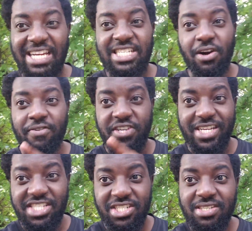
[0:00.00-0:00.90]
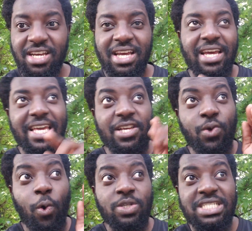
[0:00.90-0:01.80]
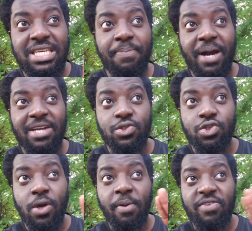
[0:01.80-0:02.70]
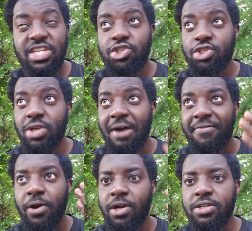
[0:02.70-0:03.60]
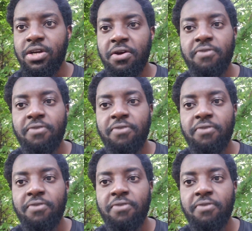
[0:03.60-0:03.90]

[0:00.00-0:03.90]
idea of creation, it goes deeper into some of the issues I've heard